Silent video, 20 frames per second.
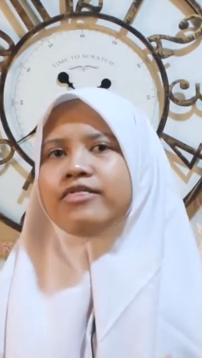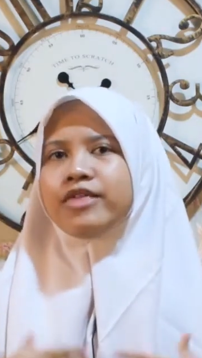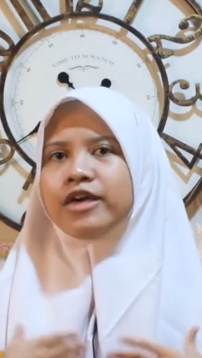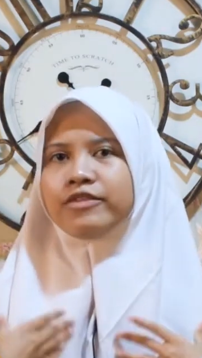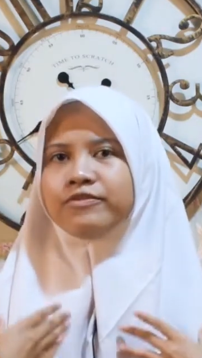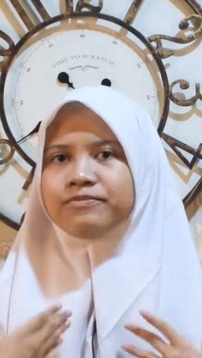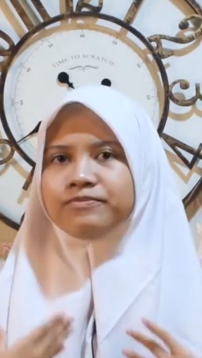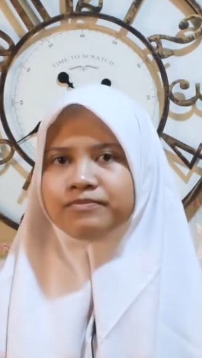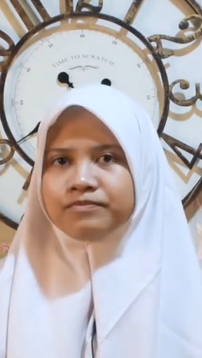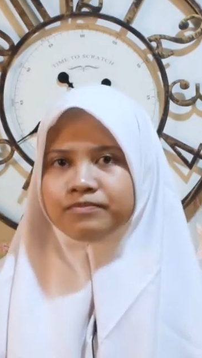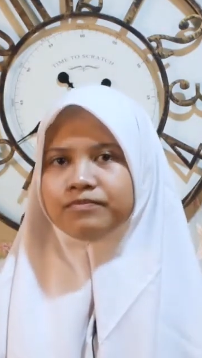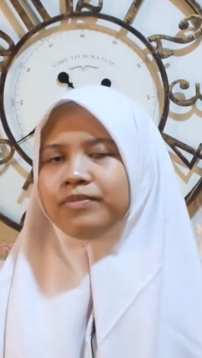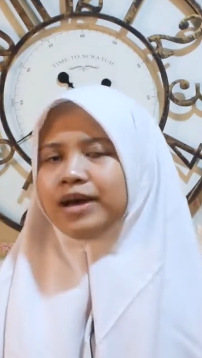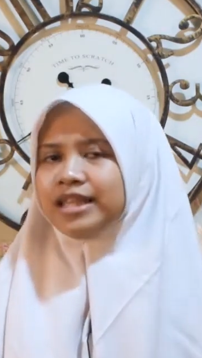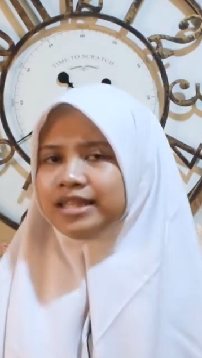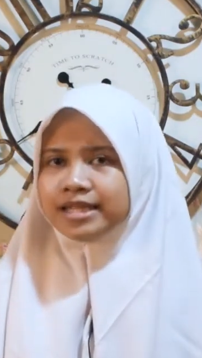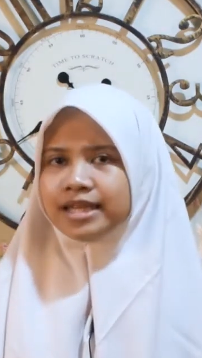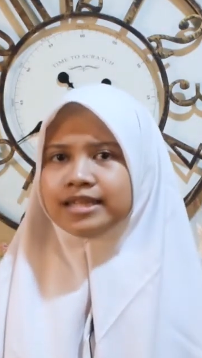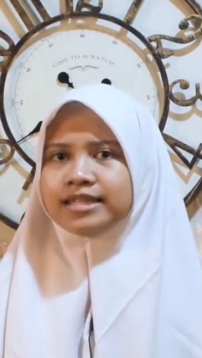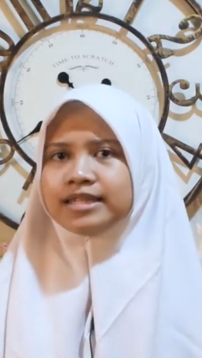that
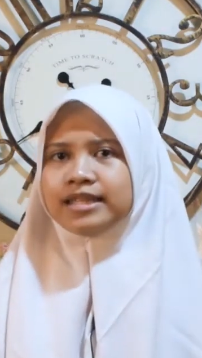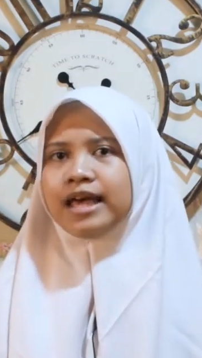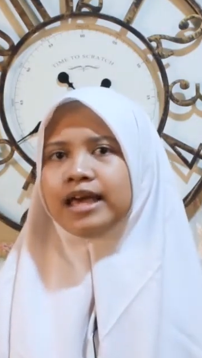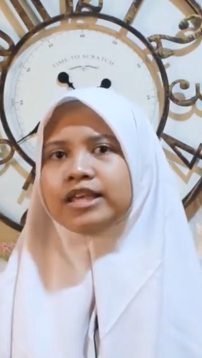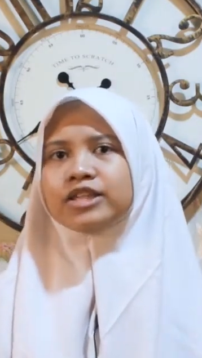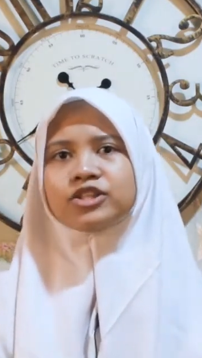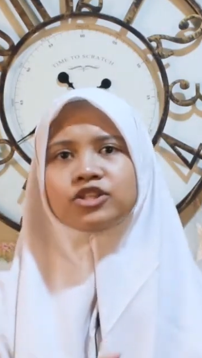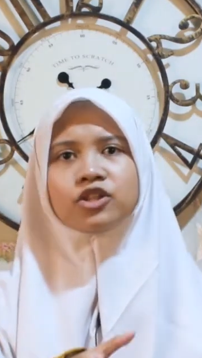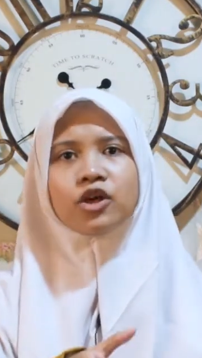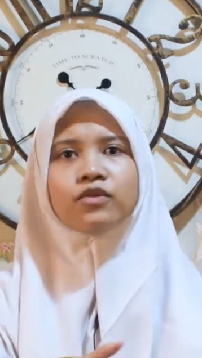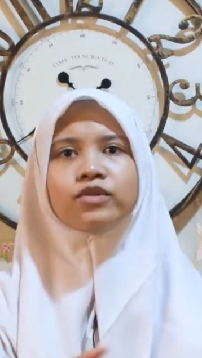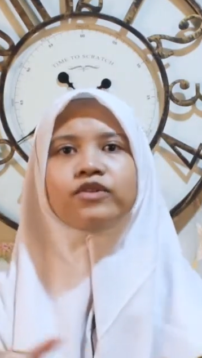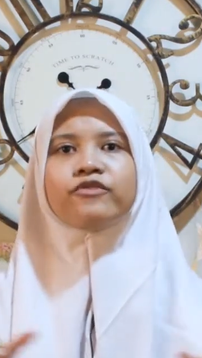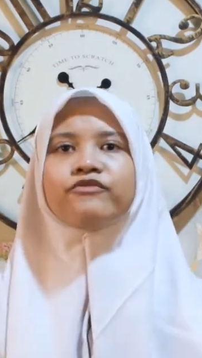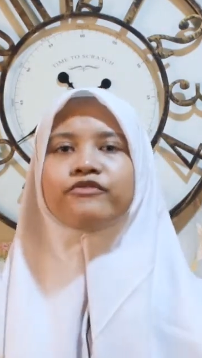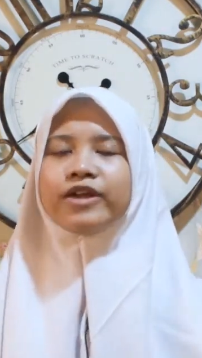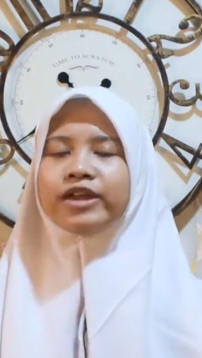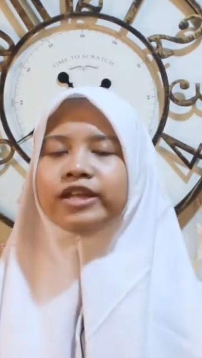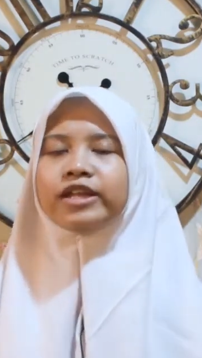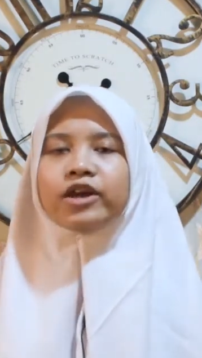Pancasila is slowly
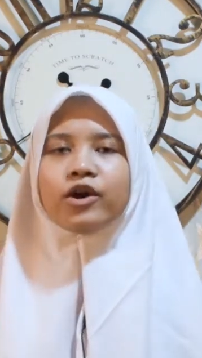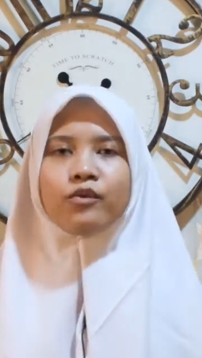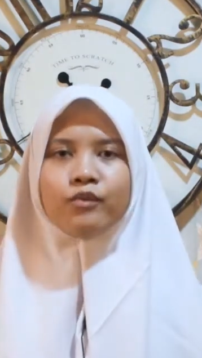fading